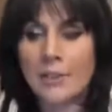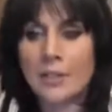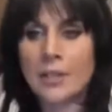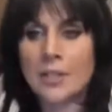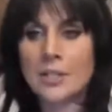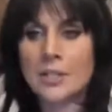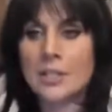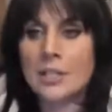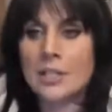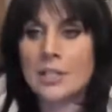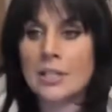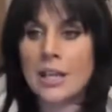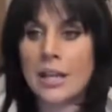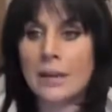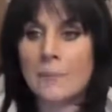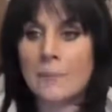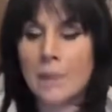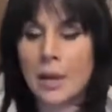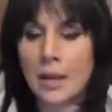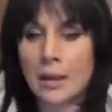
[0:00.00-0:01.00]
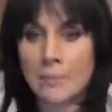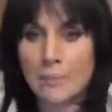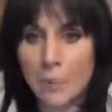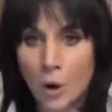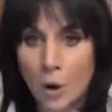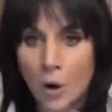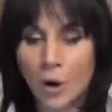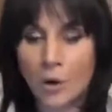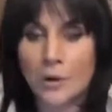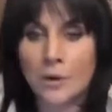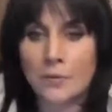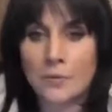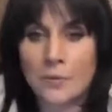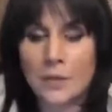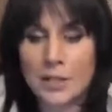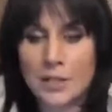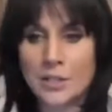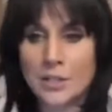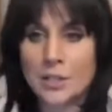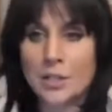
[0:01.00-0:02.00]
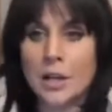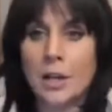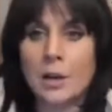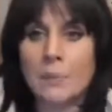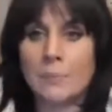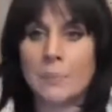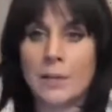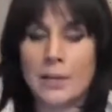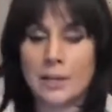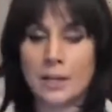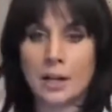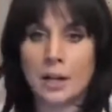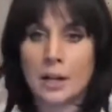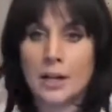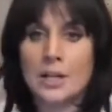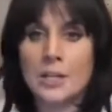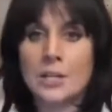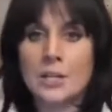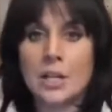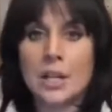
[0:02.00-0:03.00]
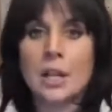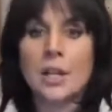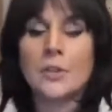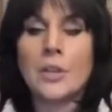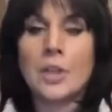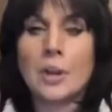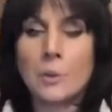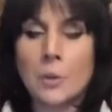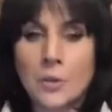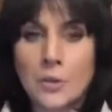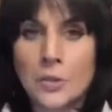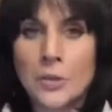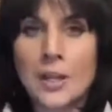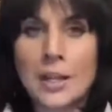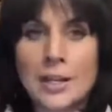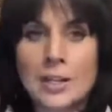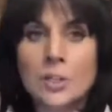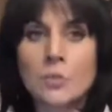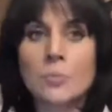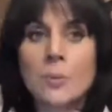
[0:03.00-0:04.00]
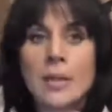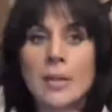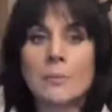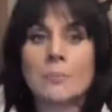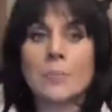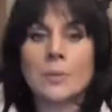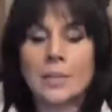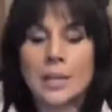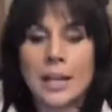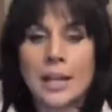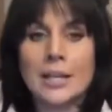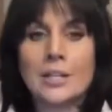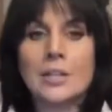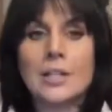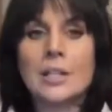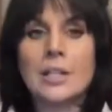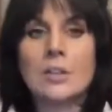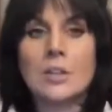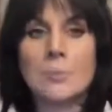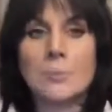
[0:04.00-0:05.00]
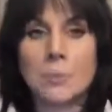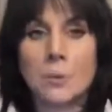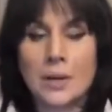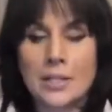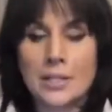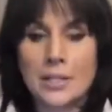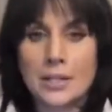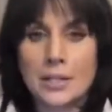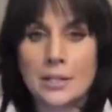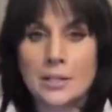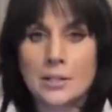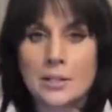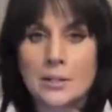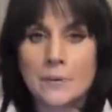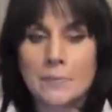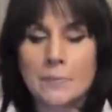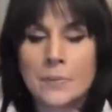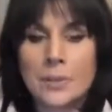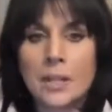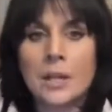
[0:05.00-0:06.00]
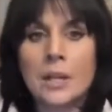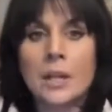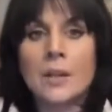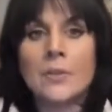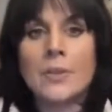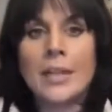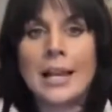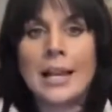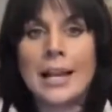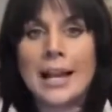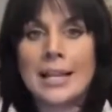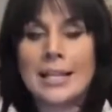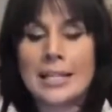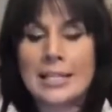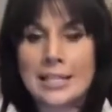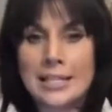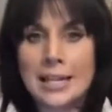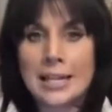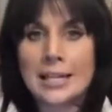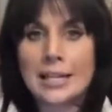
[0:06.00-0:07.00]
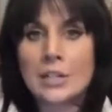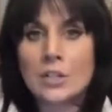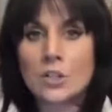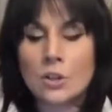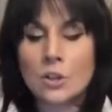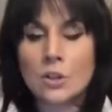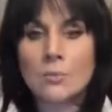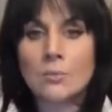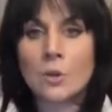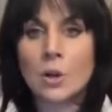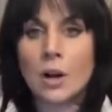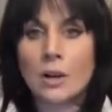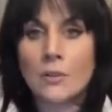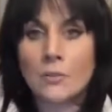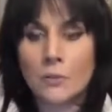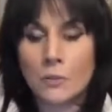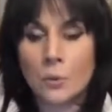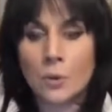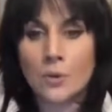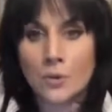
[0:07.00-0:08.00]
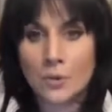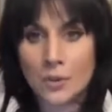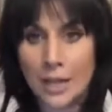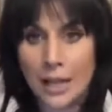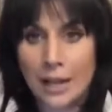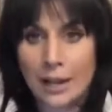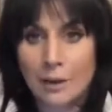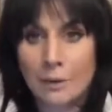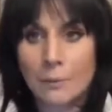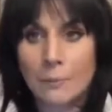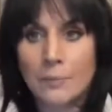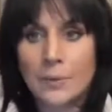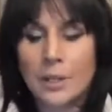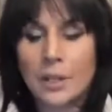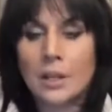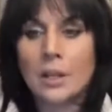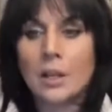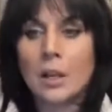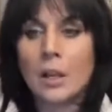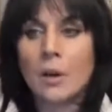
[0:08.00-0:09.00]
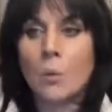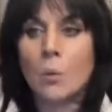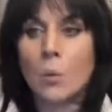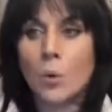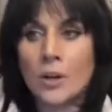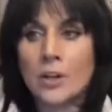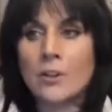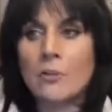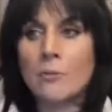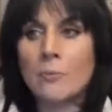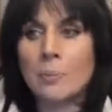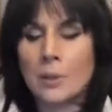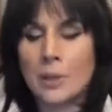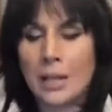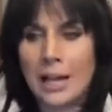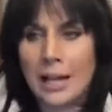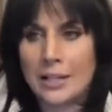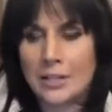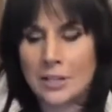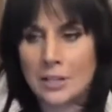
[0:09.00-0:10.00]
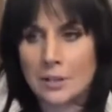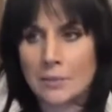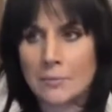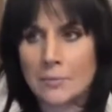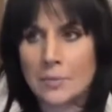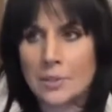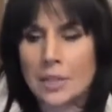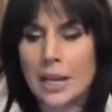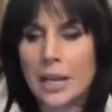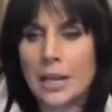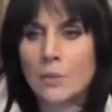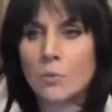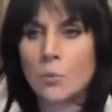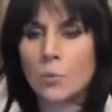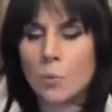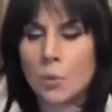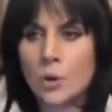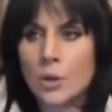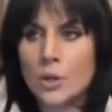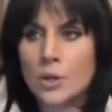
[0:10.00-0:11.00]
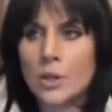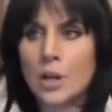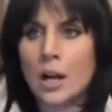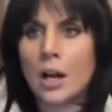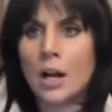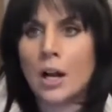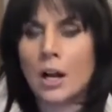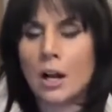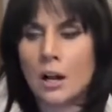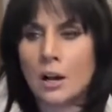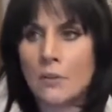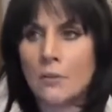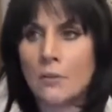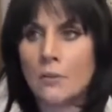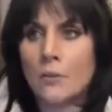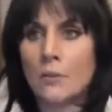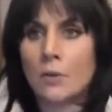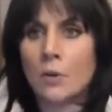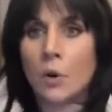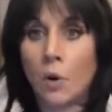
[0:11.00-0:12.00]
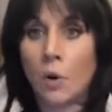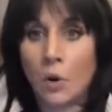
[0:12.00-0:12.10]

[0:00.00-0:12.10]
And this is a, a part of this because there were things being planted in the president that had a second term gone forth now would have blossomed and would have